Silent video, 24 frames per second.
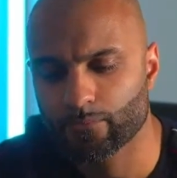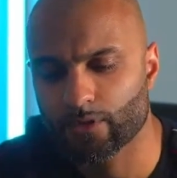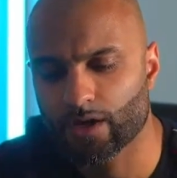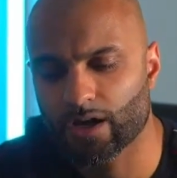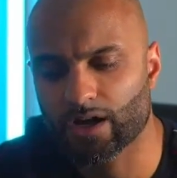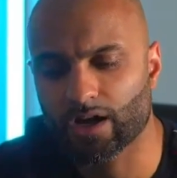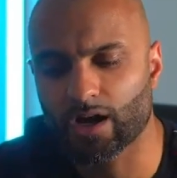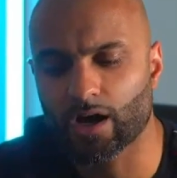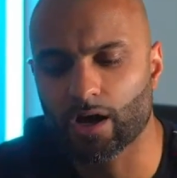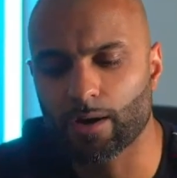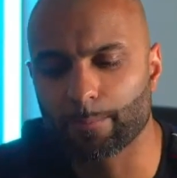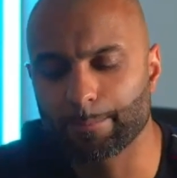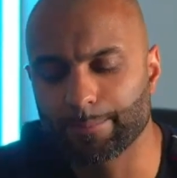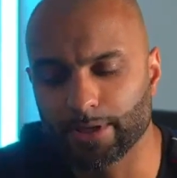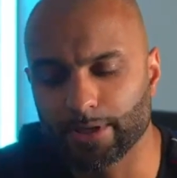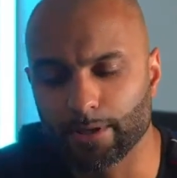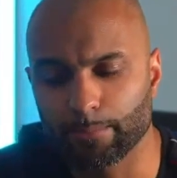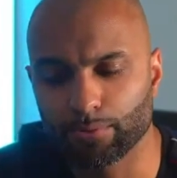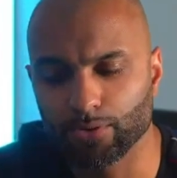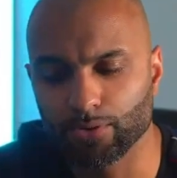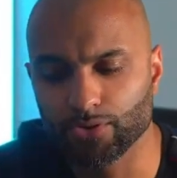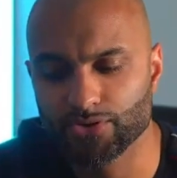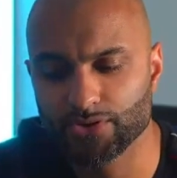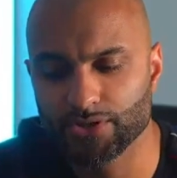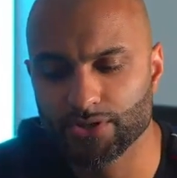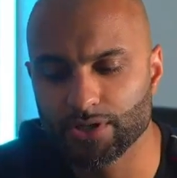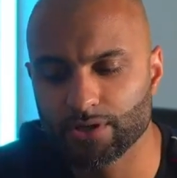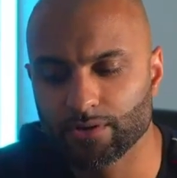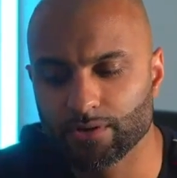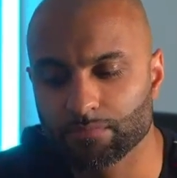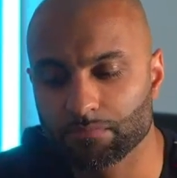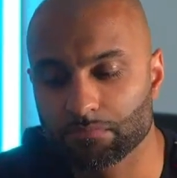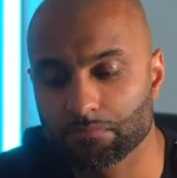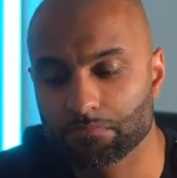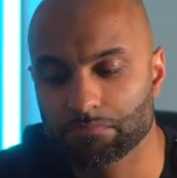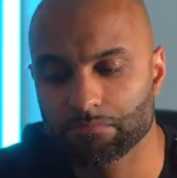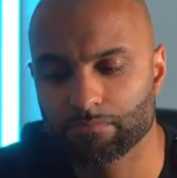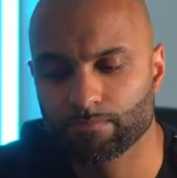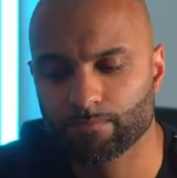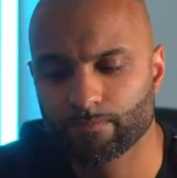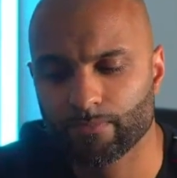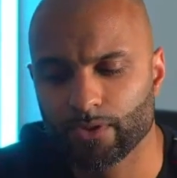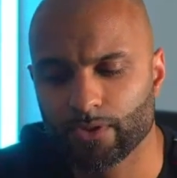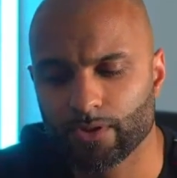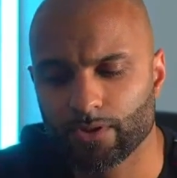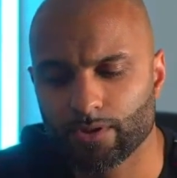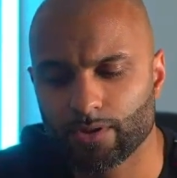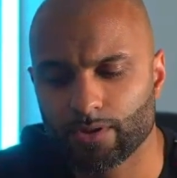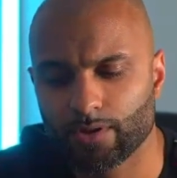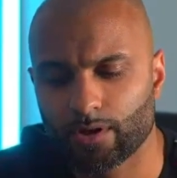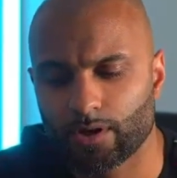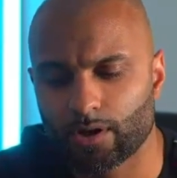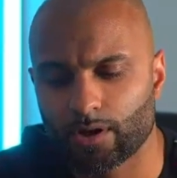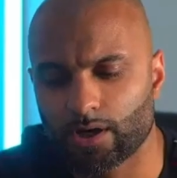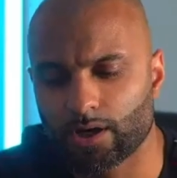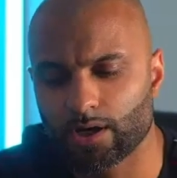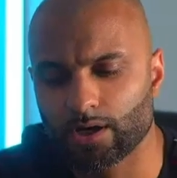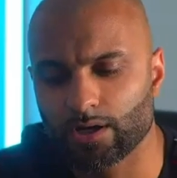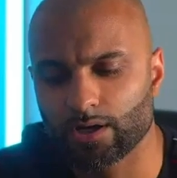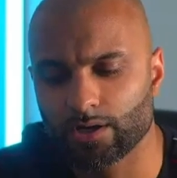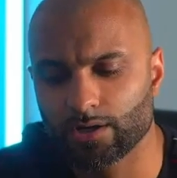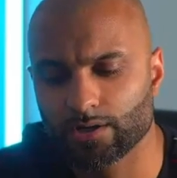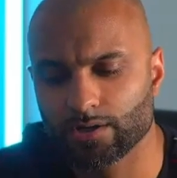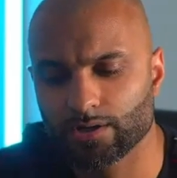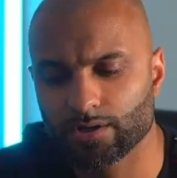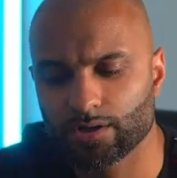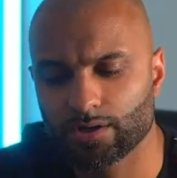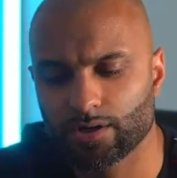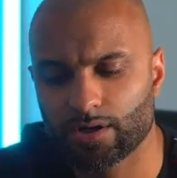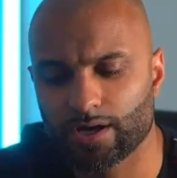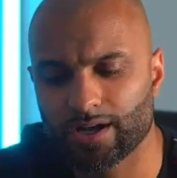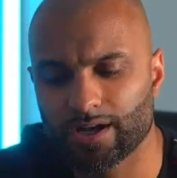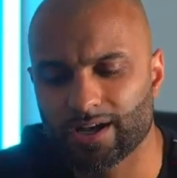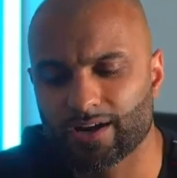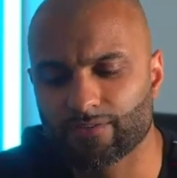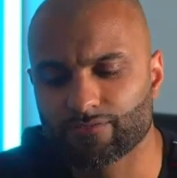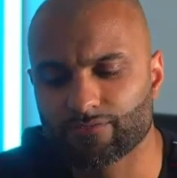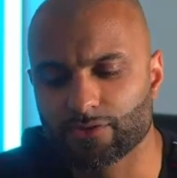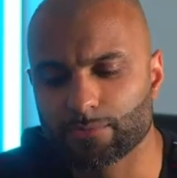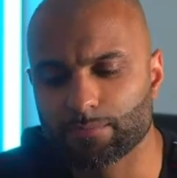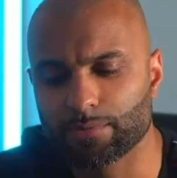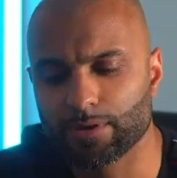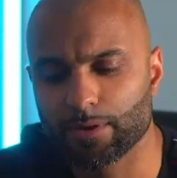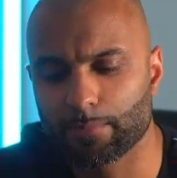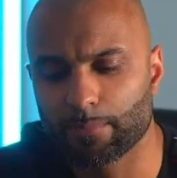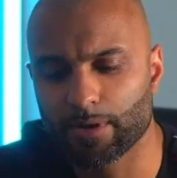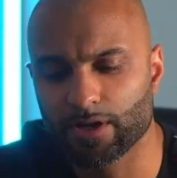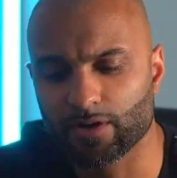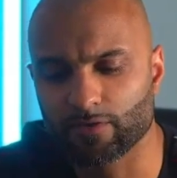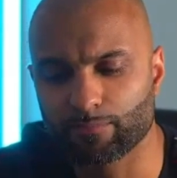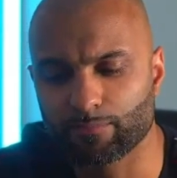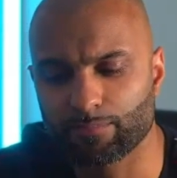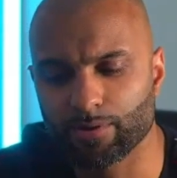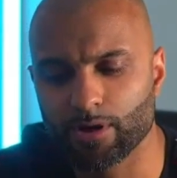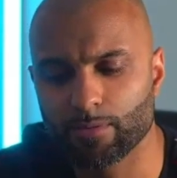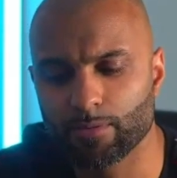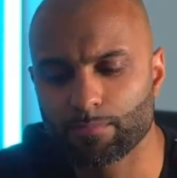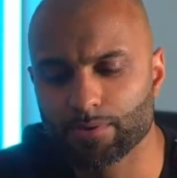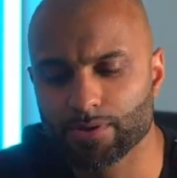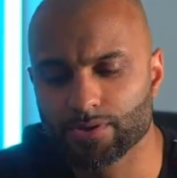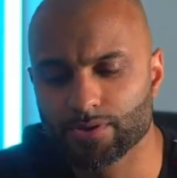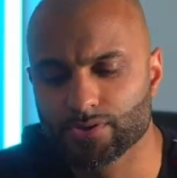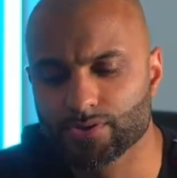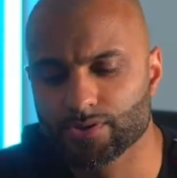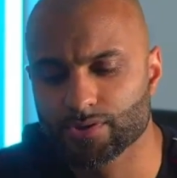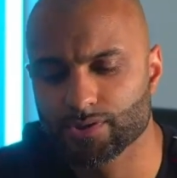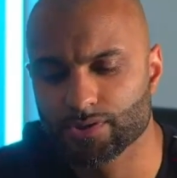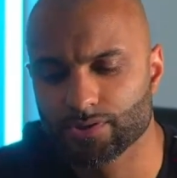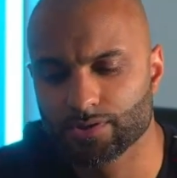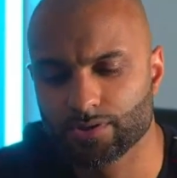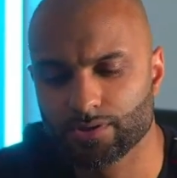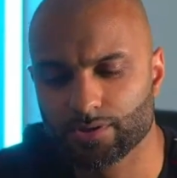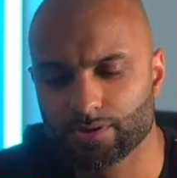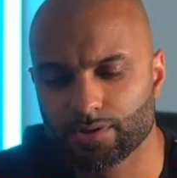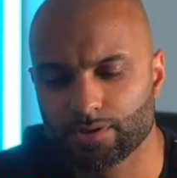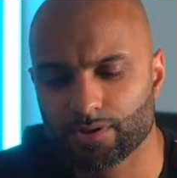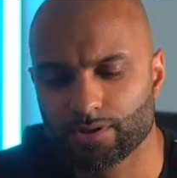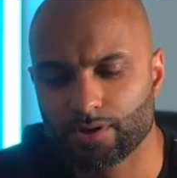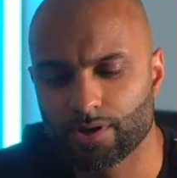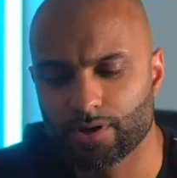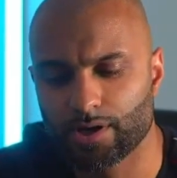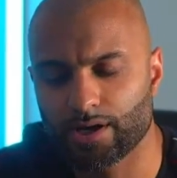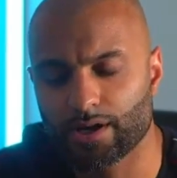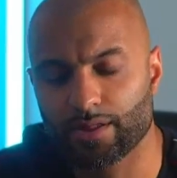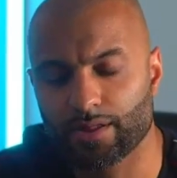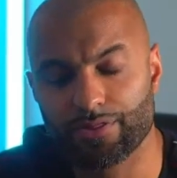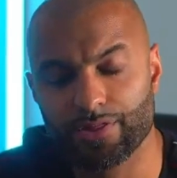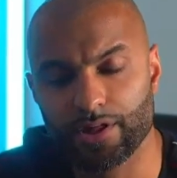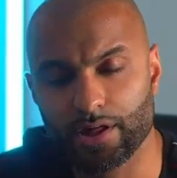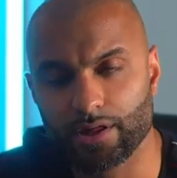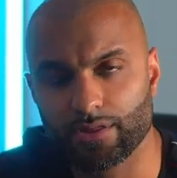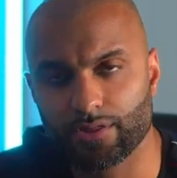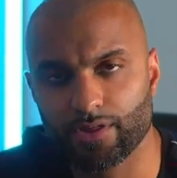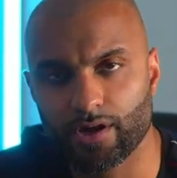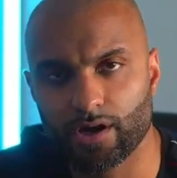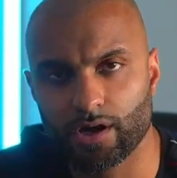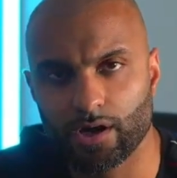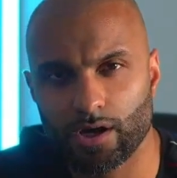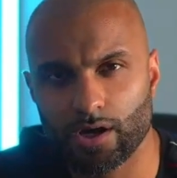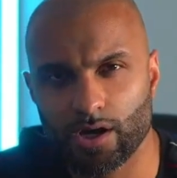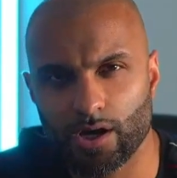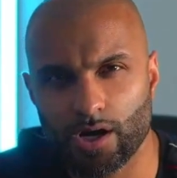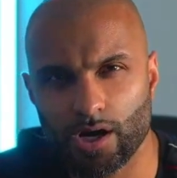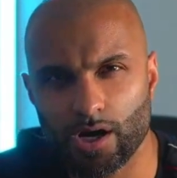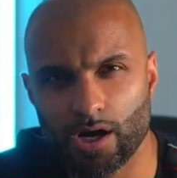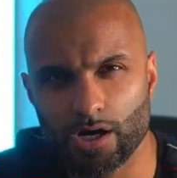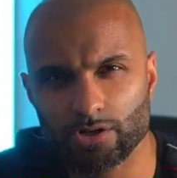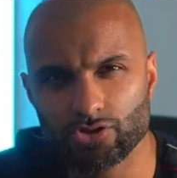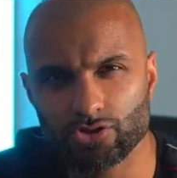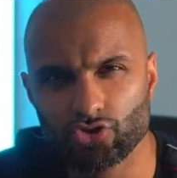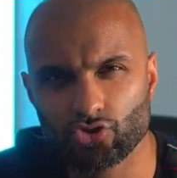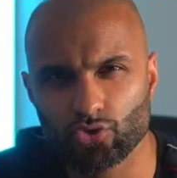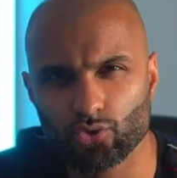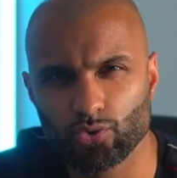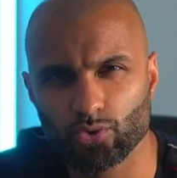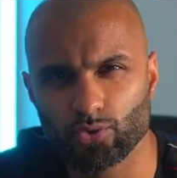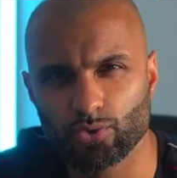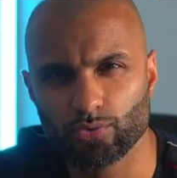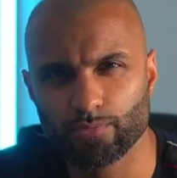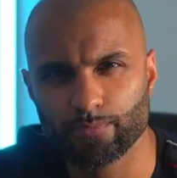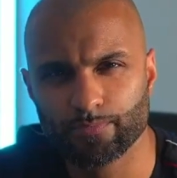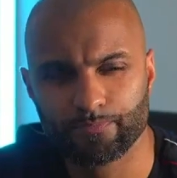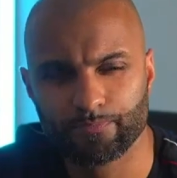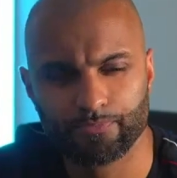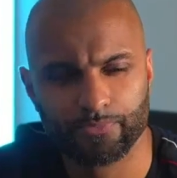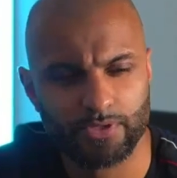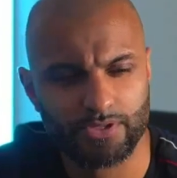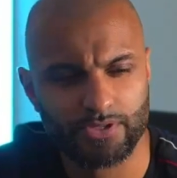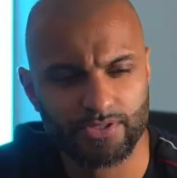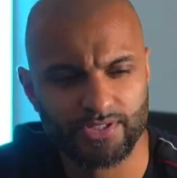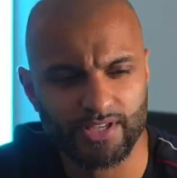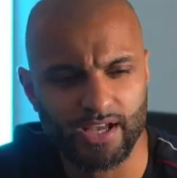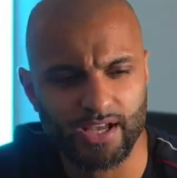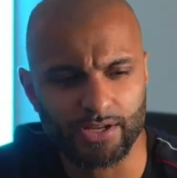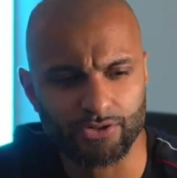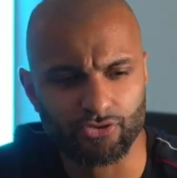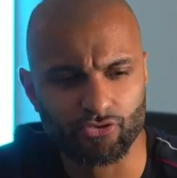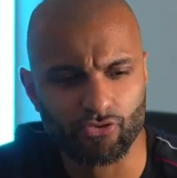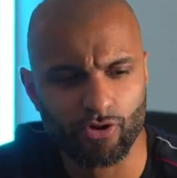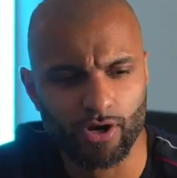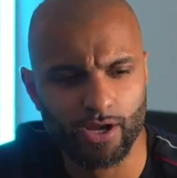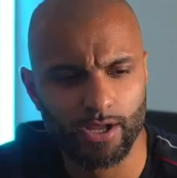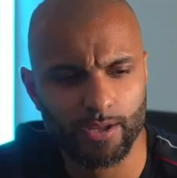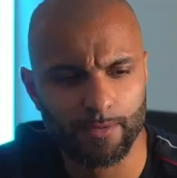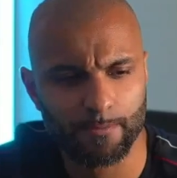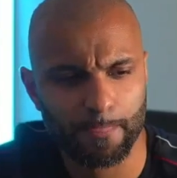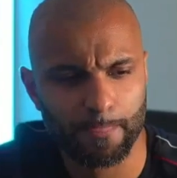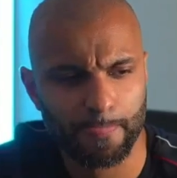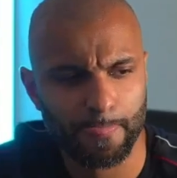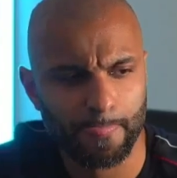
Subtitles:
I can't be a pussy. And I have to be a man of purpose. And I think that Andrew, sad, right?